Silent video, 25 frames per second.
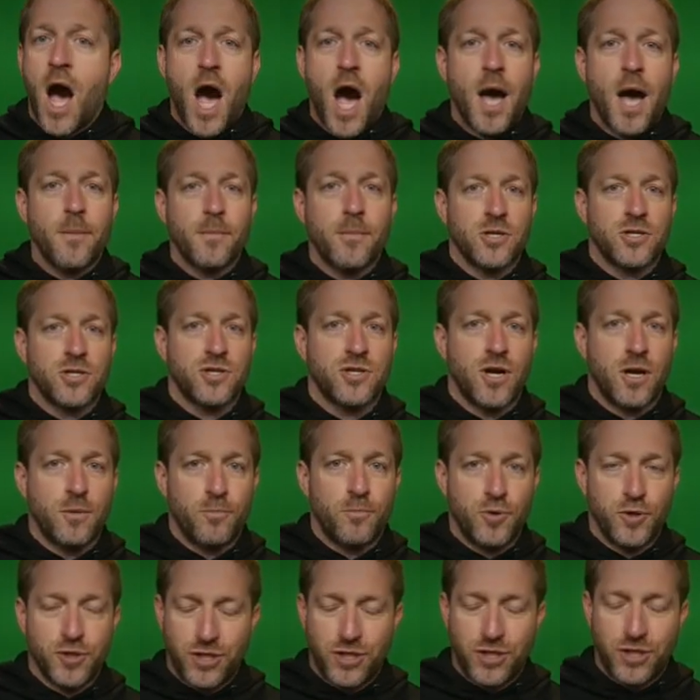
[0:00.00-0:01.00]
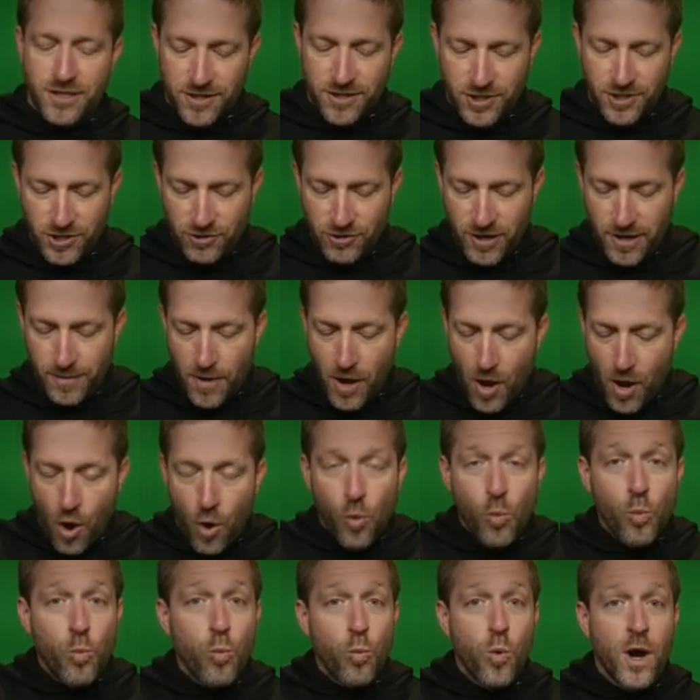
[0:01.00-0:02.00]
I'm going to start pushing this stream.
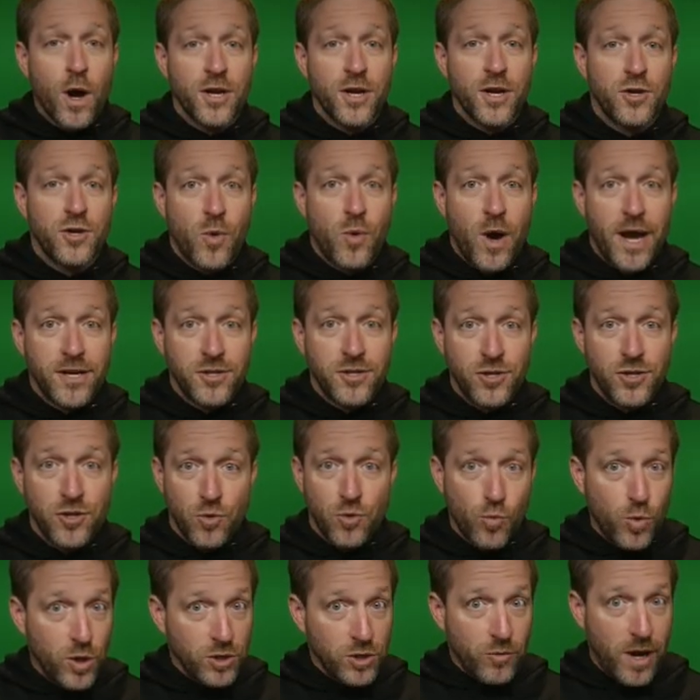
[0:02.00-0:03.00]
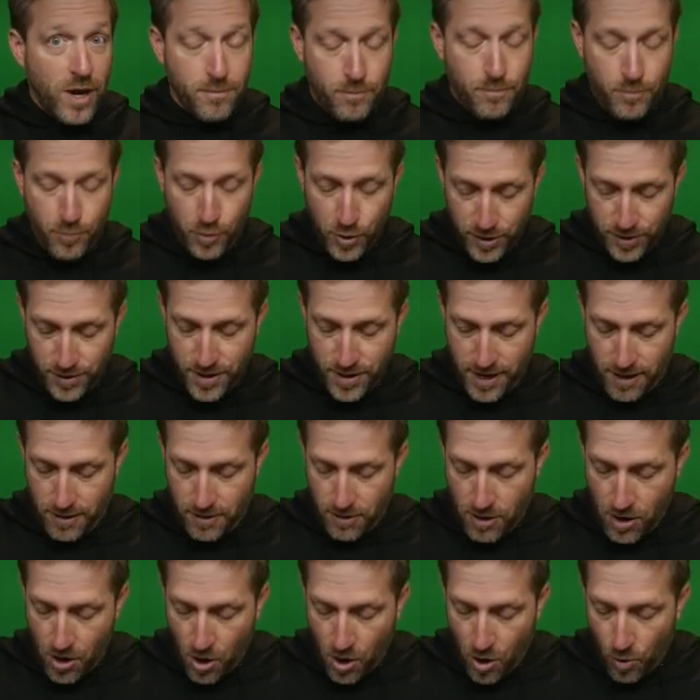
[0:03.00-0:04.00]
What do I do? What do I put
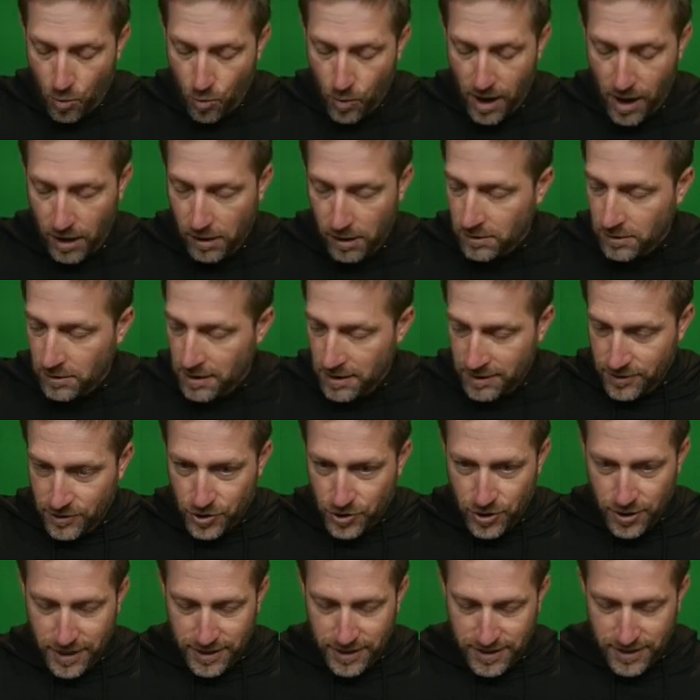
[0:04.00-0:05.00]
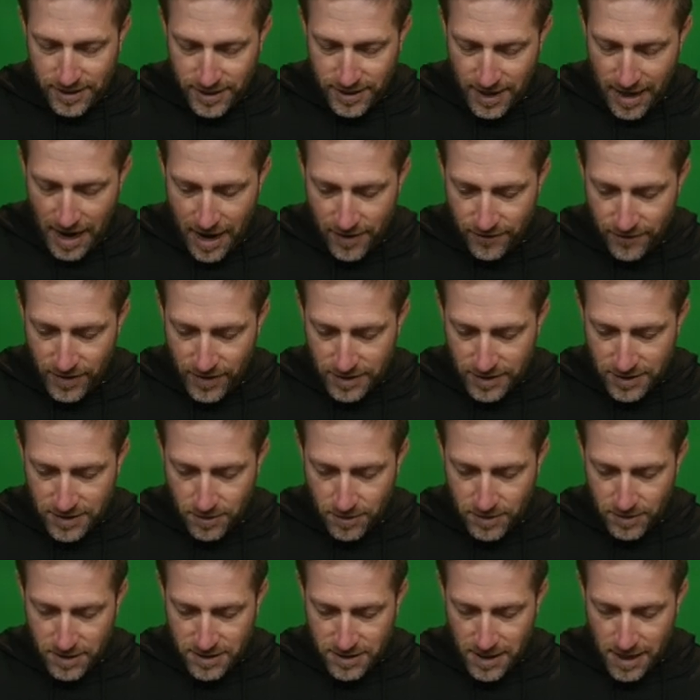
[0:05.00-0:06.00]
there? Well, you can see I've got
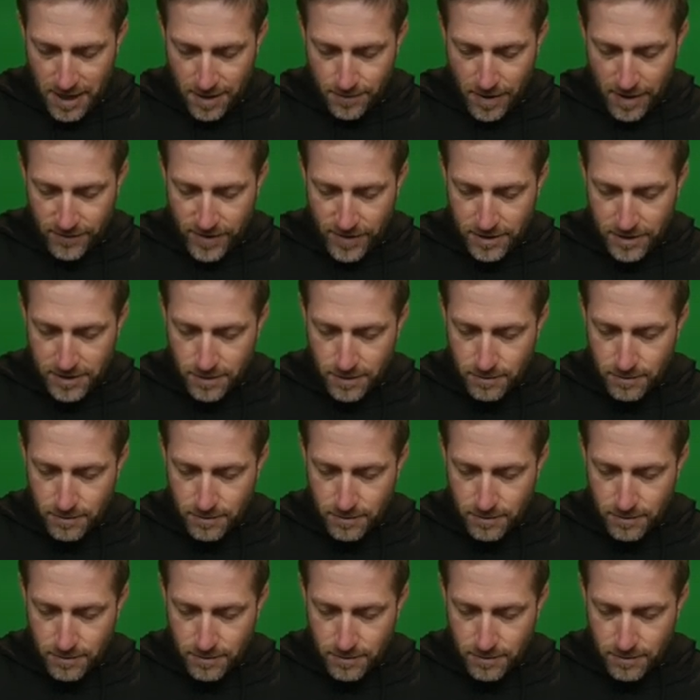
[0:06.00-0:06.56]
something set up. I've got